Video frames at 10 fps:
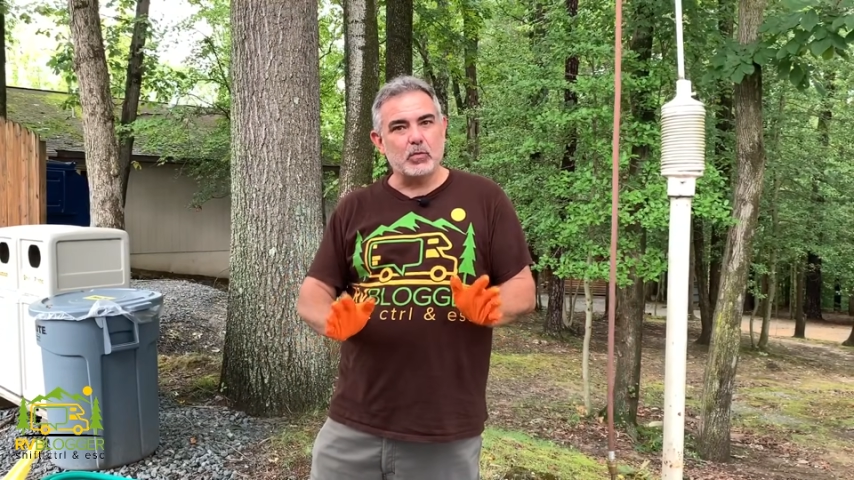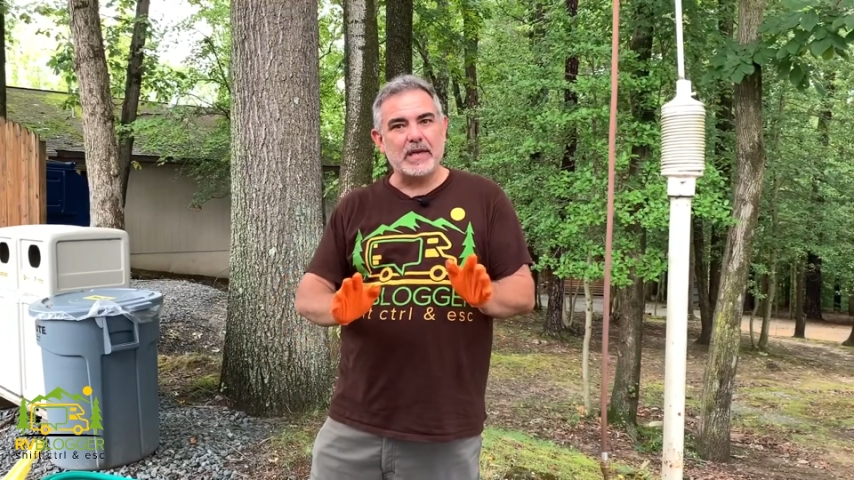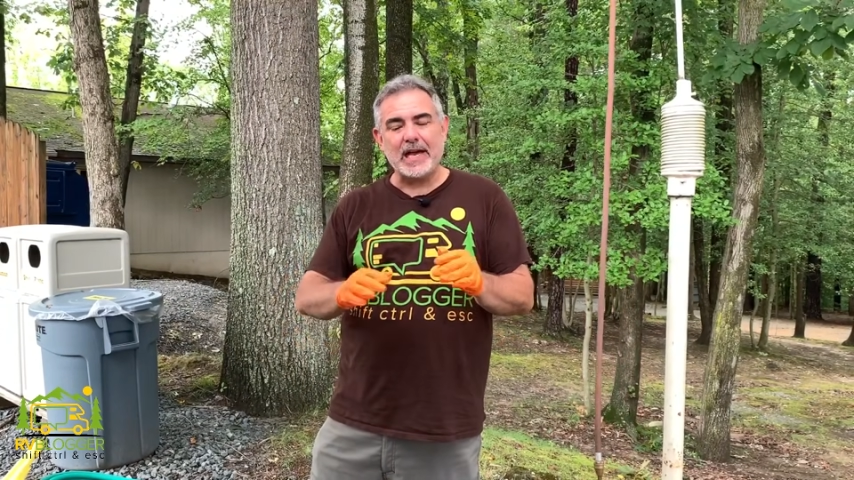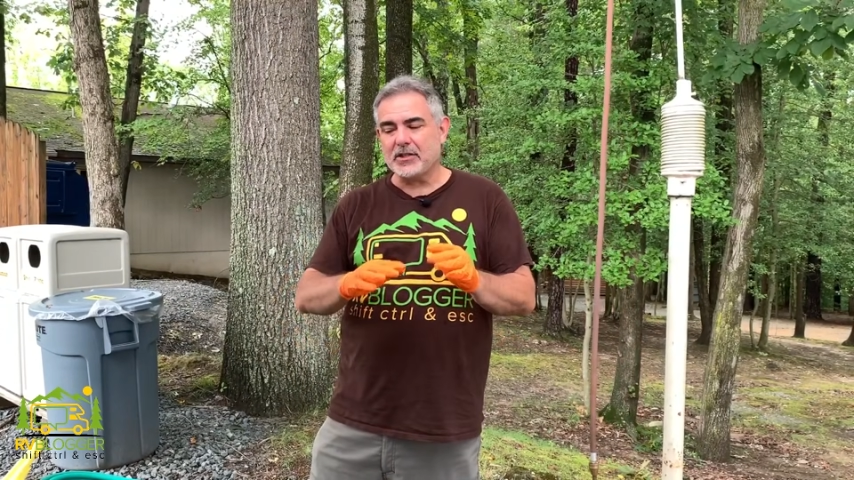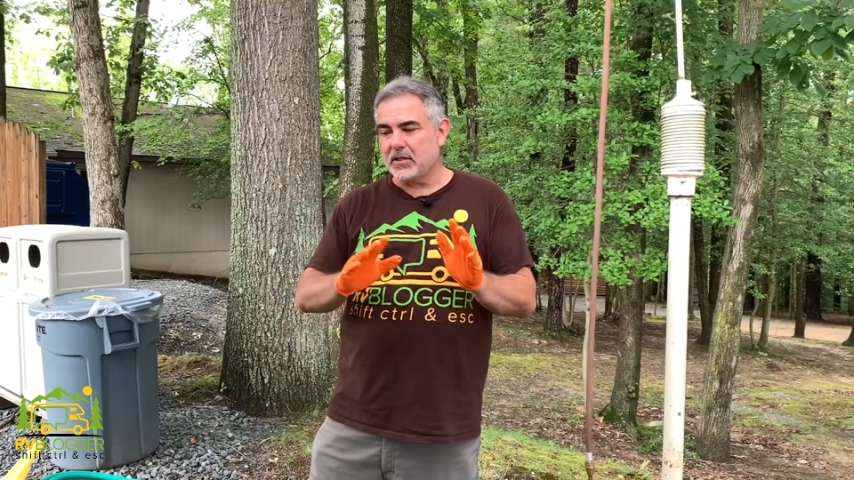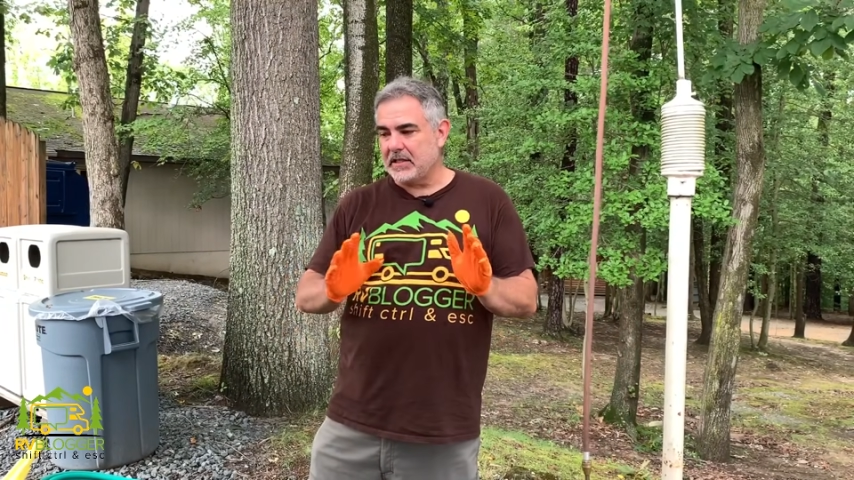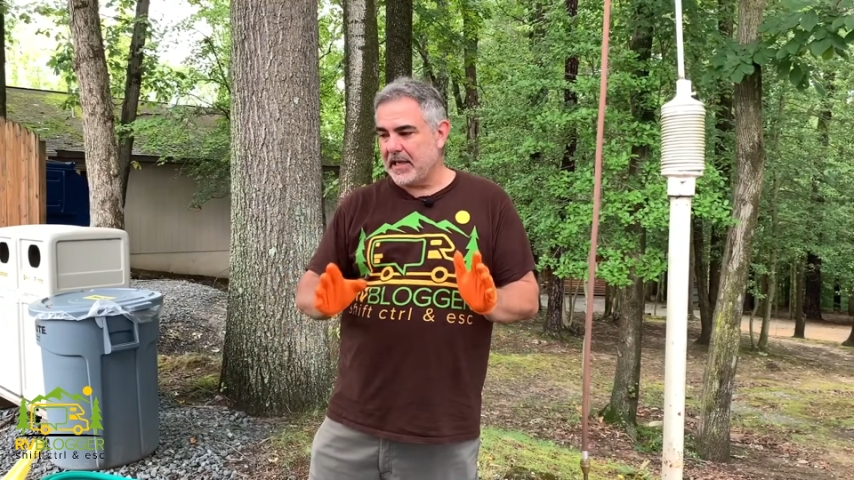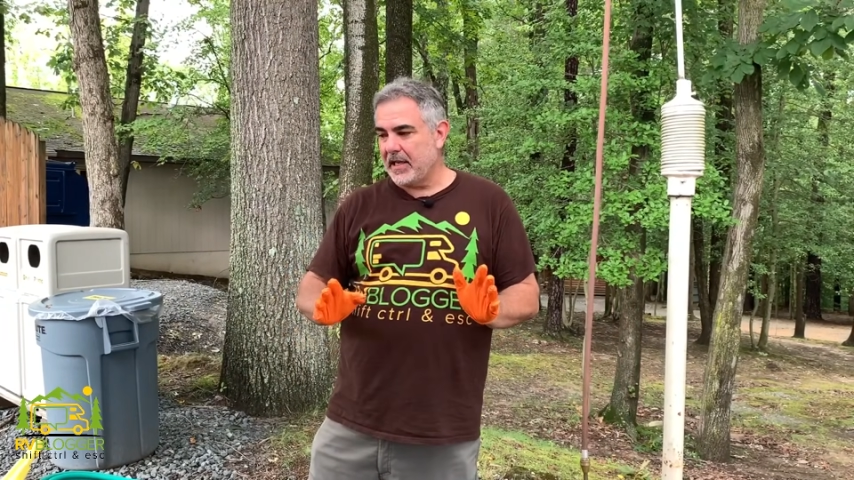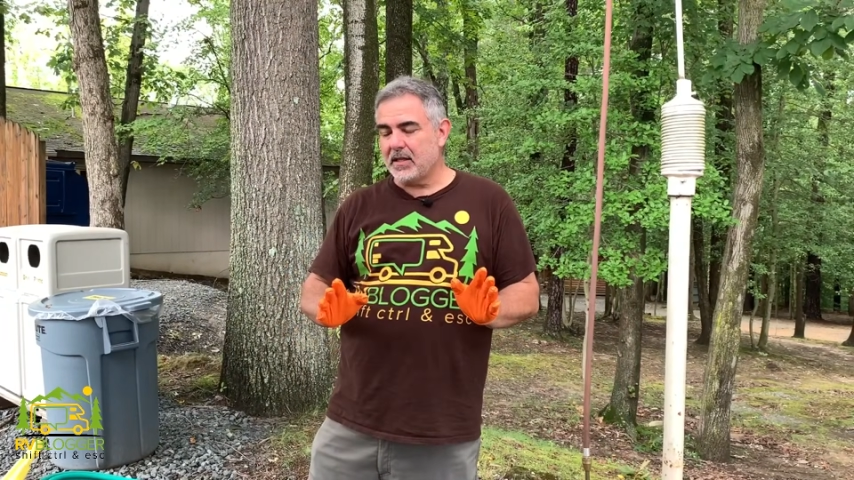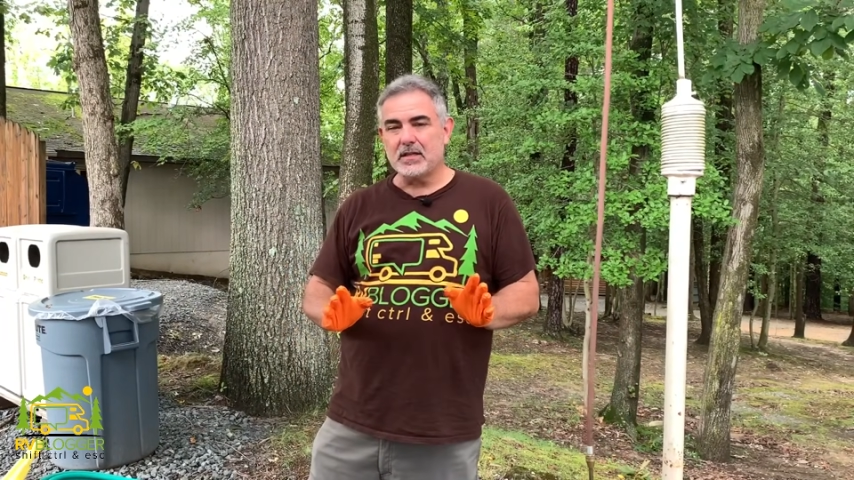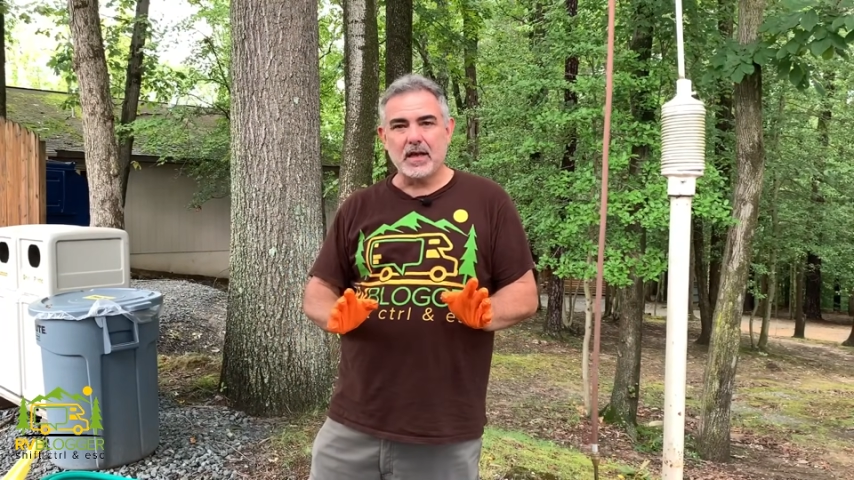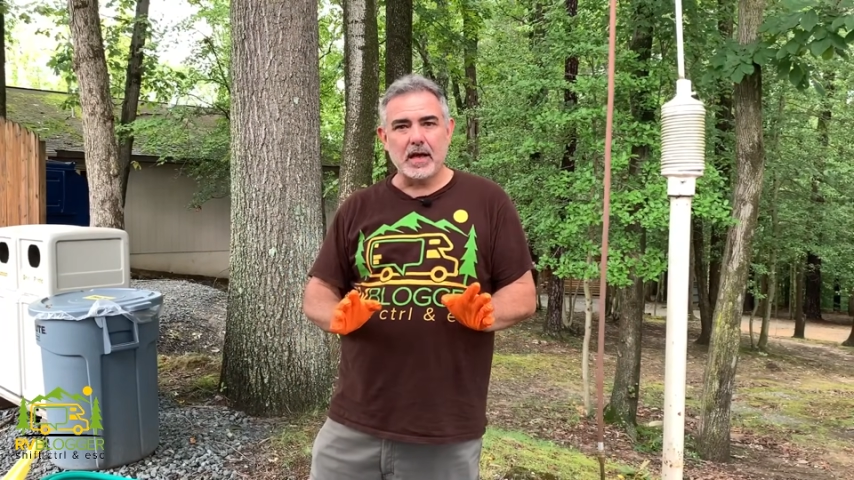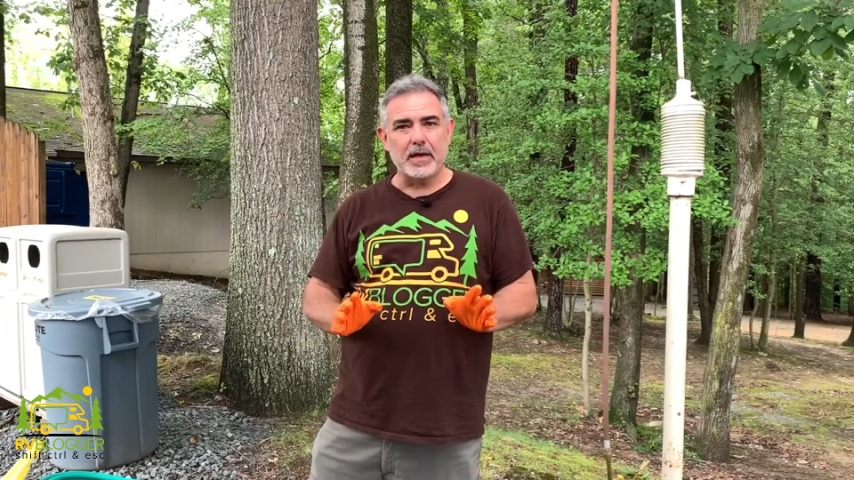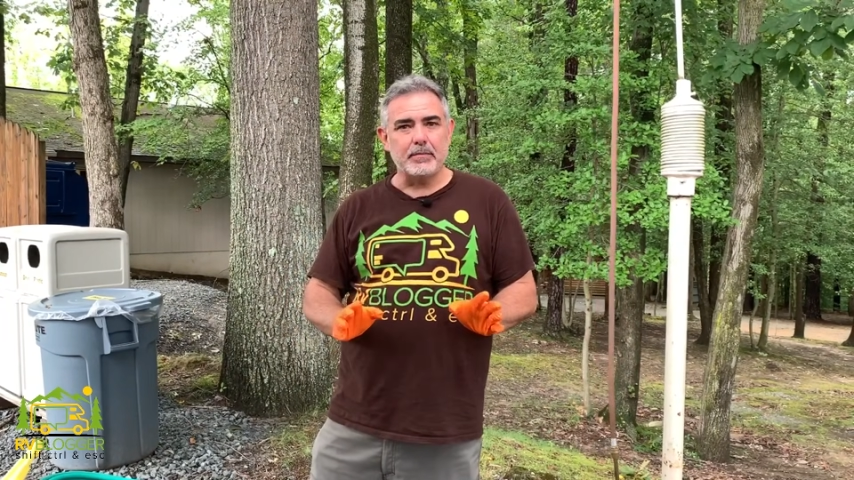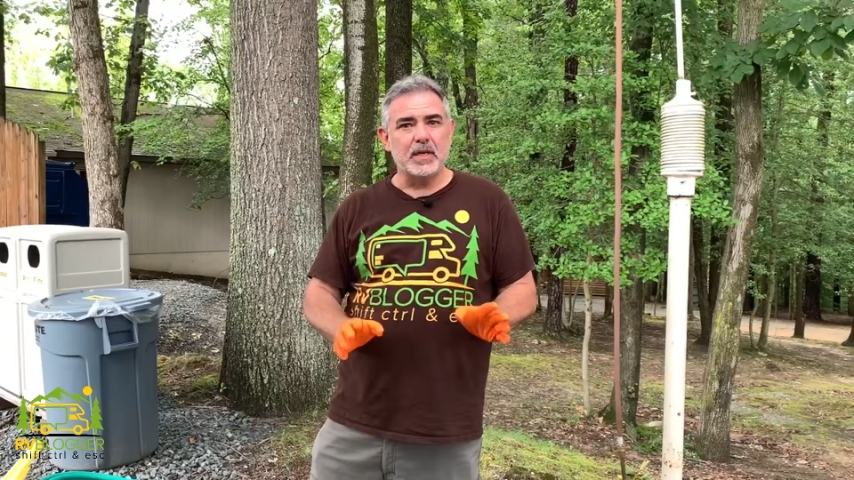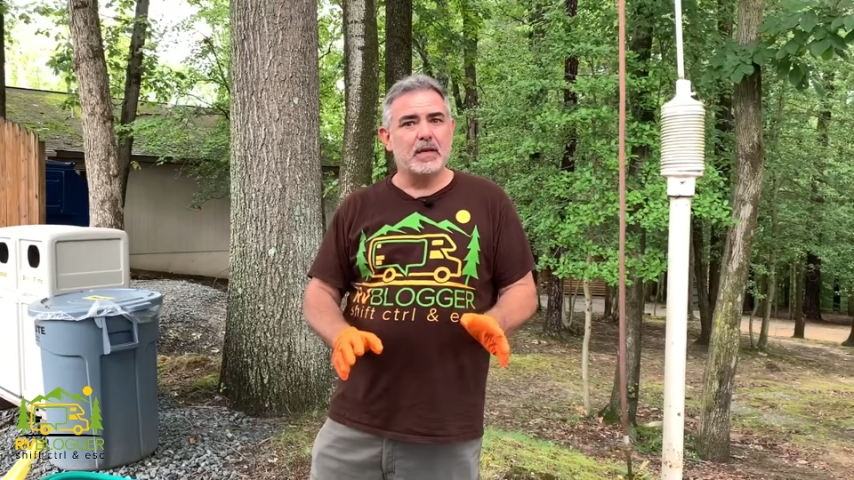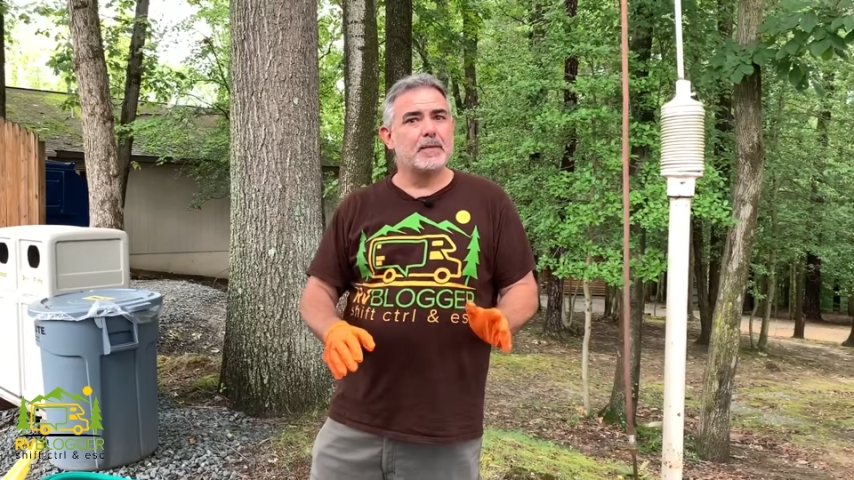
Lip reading: we actually take the time